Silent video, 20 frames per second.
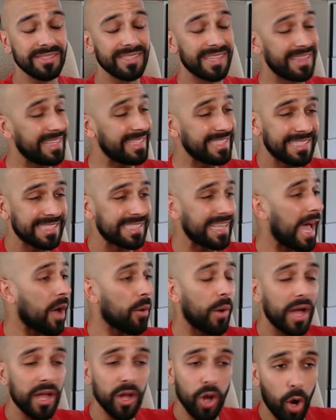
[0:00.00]
And this is
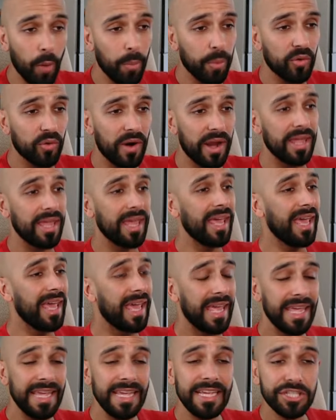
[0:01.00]
how I operate
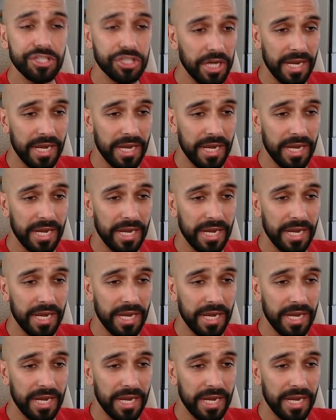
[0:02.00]
each